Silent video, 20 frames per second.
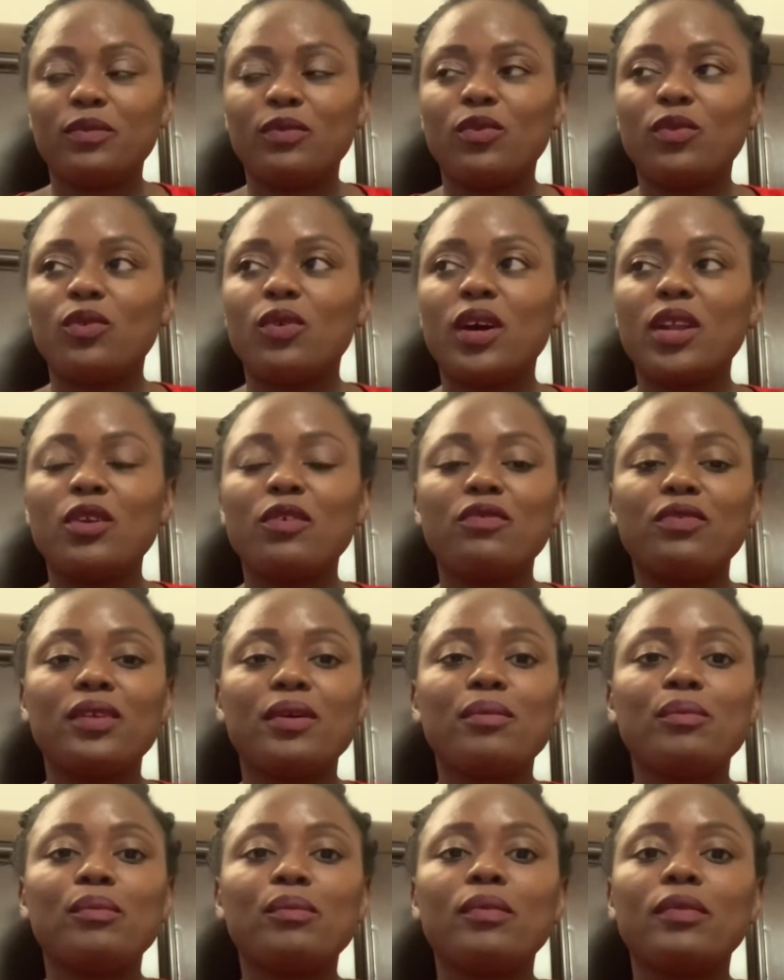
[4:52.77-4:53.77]
one of
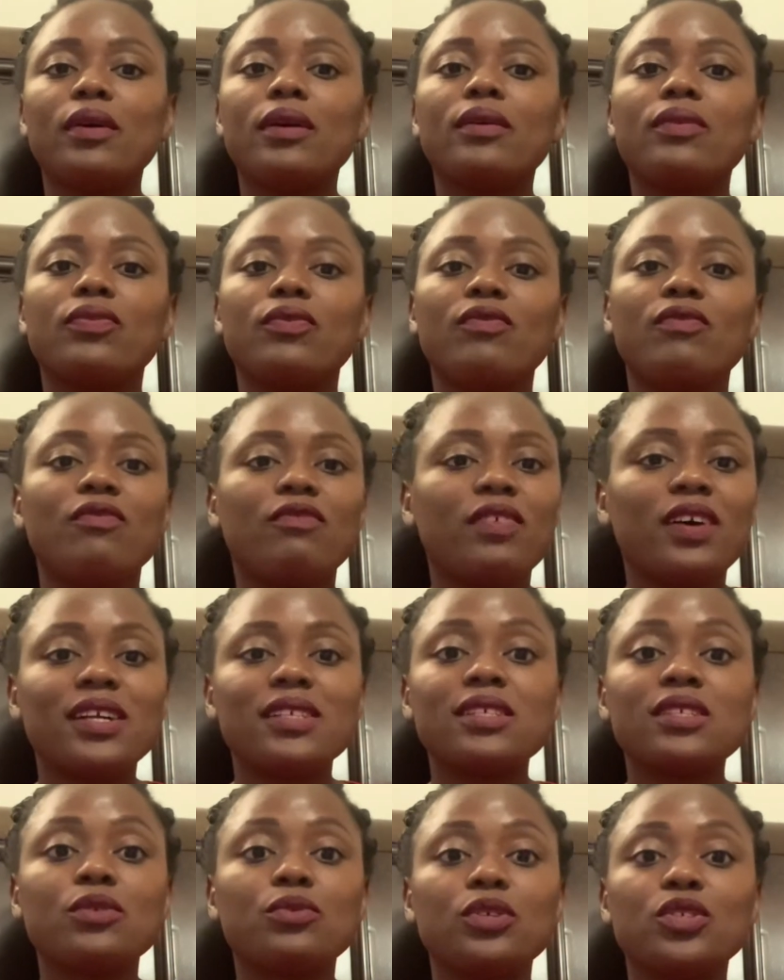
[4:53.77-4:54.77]
them, first
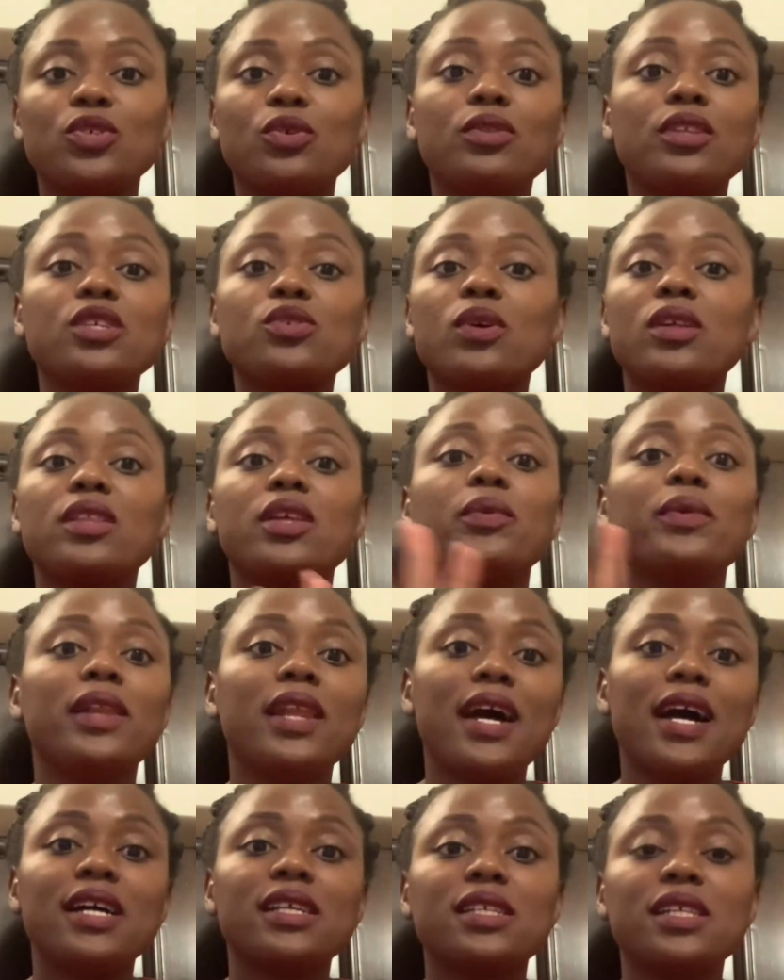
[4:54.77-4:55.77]
question, this one they will
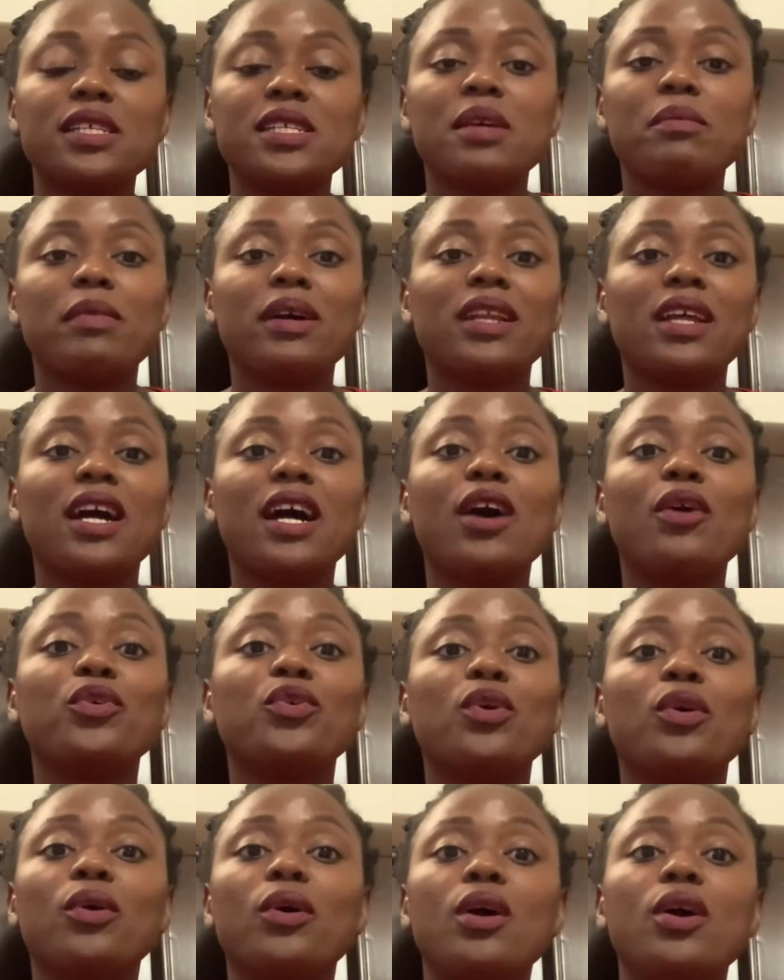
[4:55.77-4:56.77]
ask, doesn't matter how
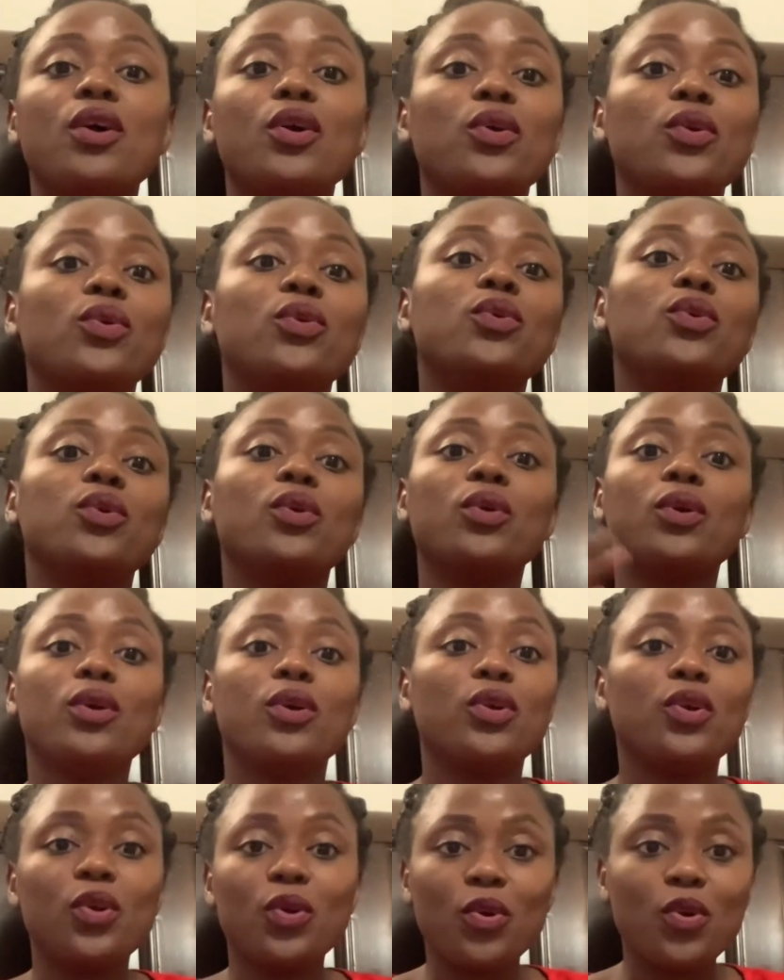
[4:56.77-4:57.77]
you
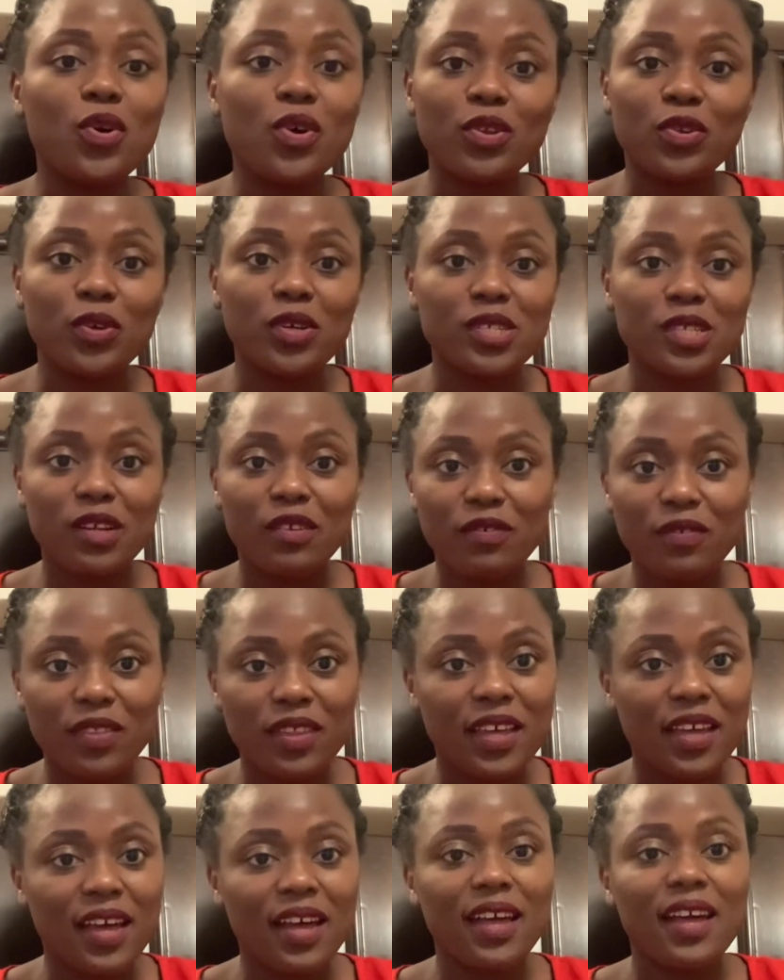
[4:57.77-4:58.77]
got yourself
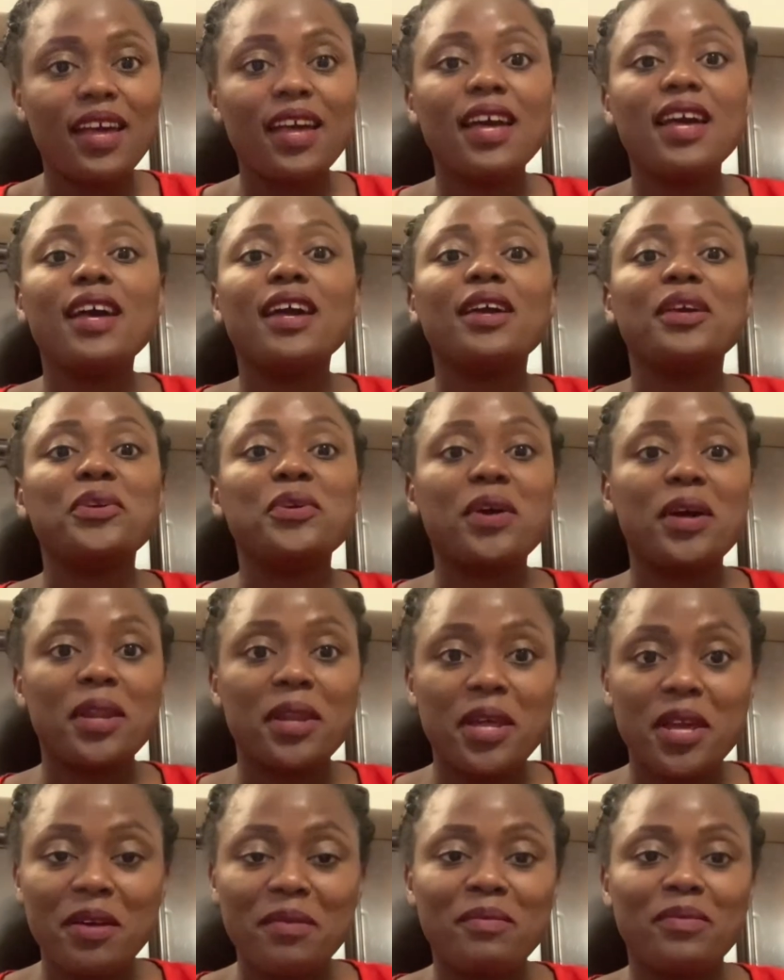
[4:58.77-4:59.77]
there, your
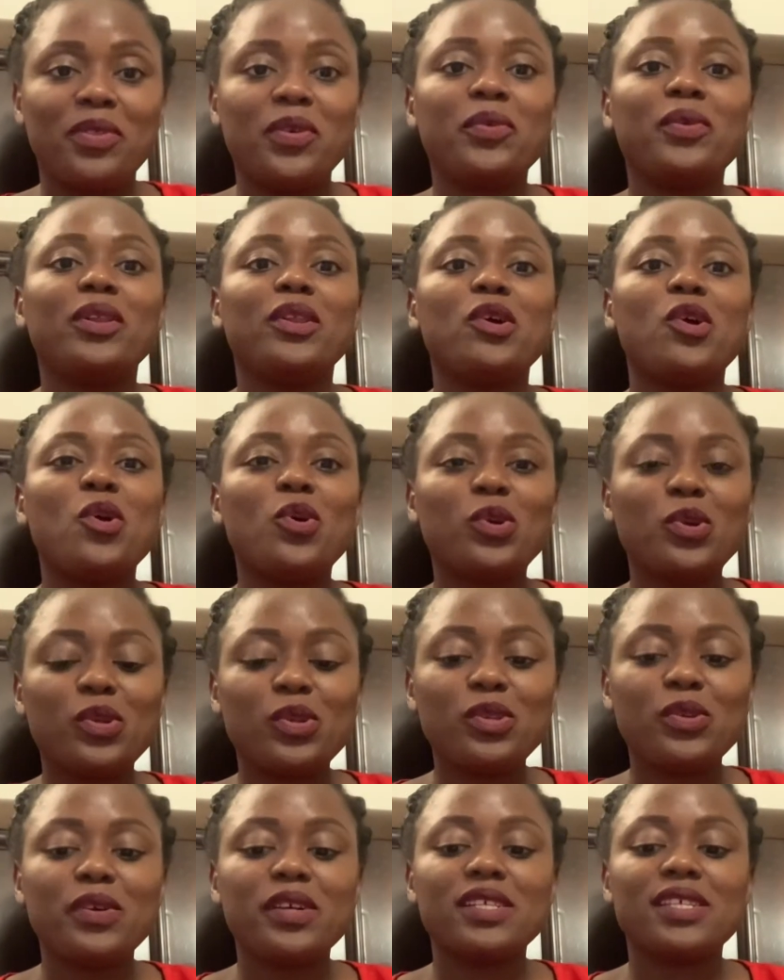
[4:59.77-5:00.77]
name. They will
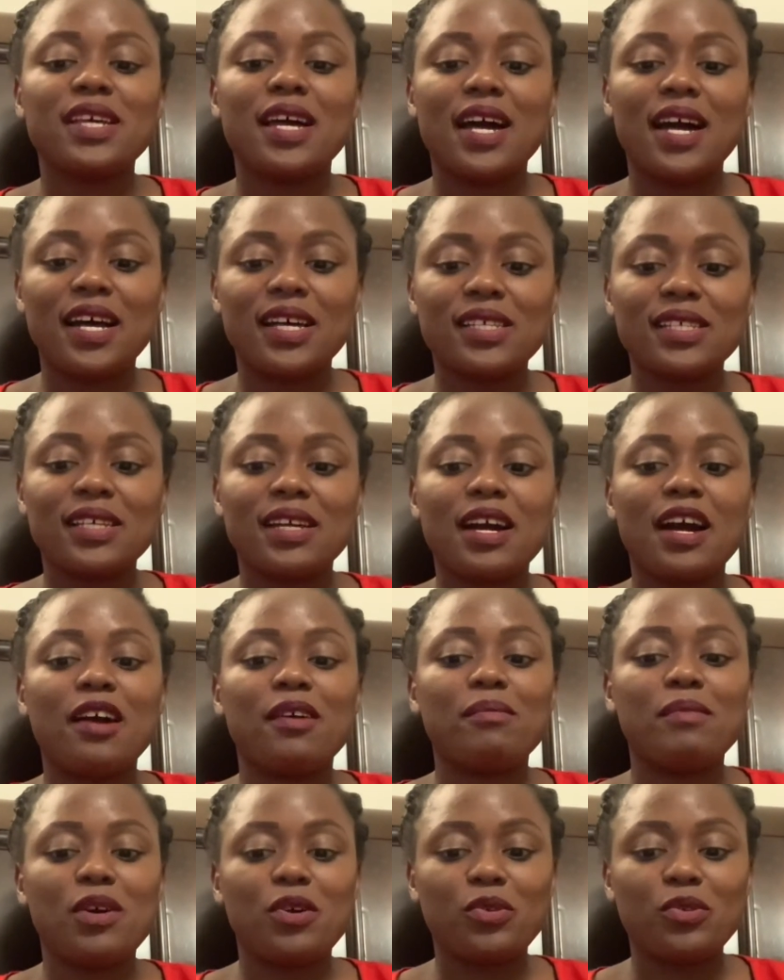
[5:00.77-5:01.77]
always ask
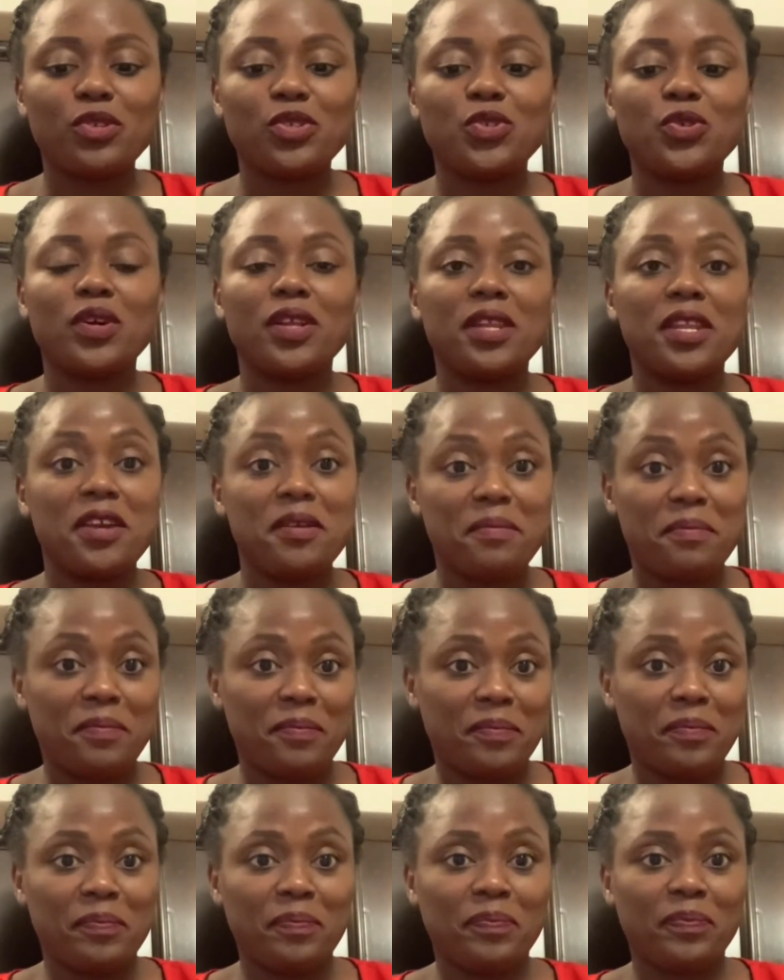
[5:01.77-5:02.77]
about your name,
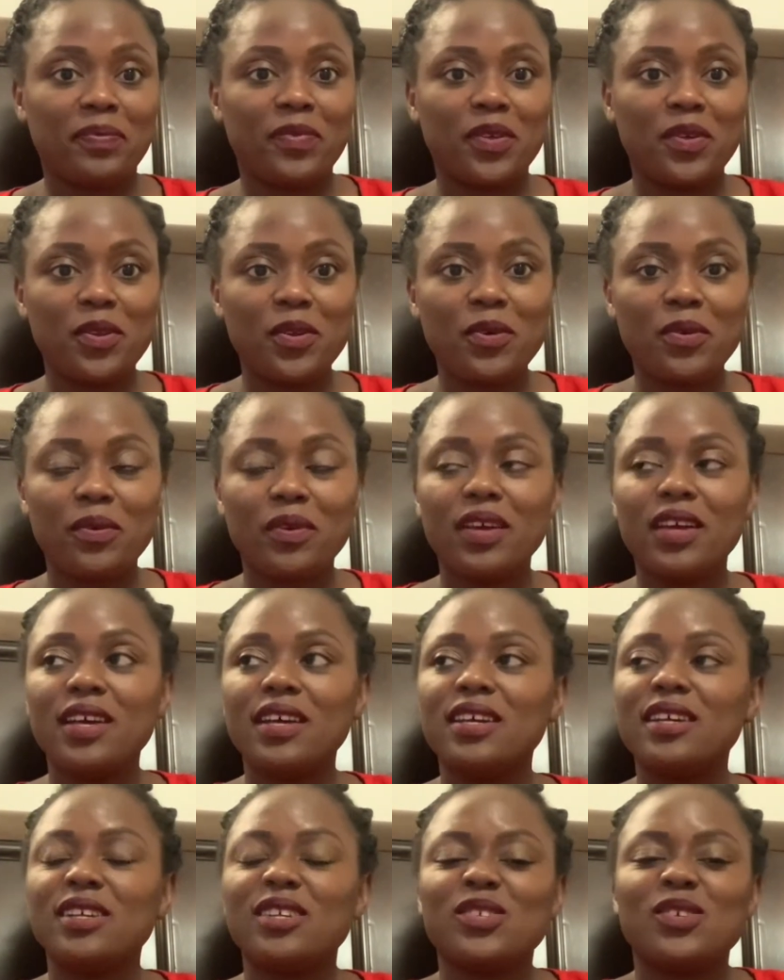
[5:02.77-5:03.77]
you know.
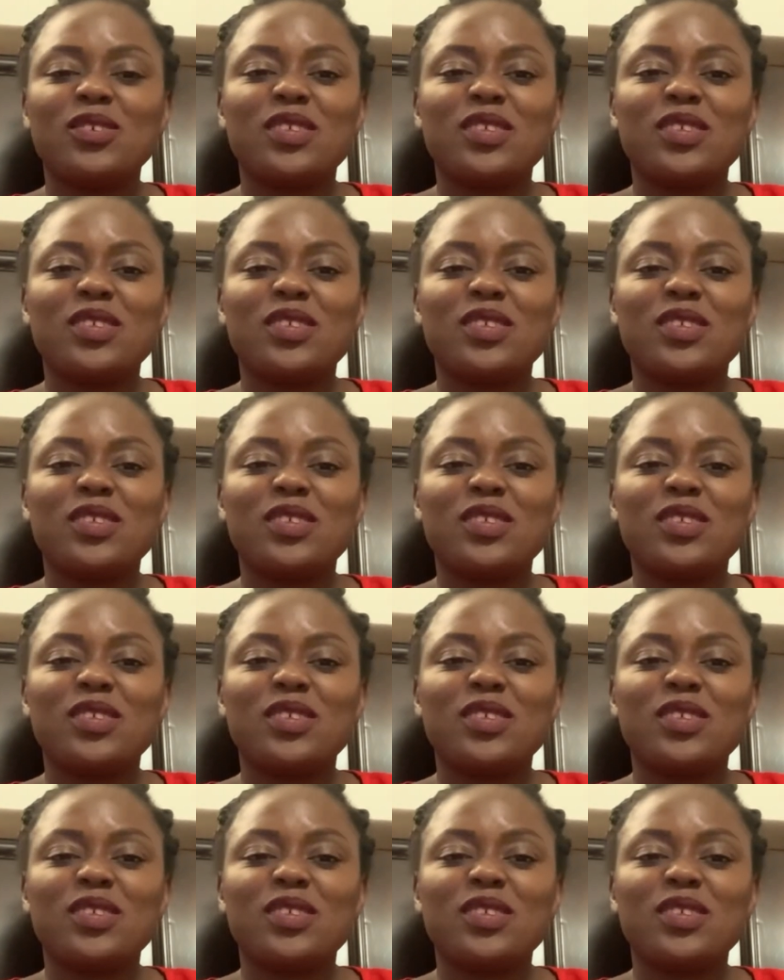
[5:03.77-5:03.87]
So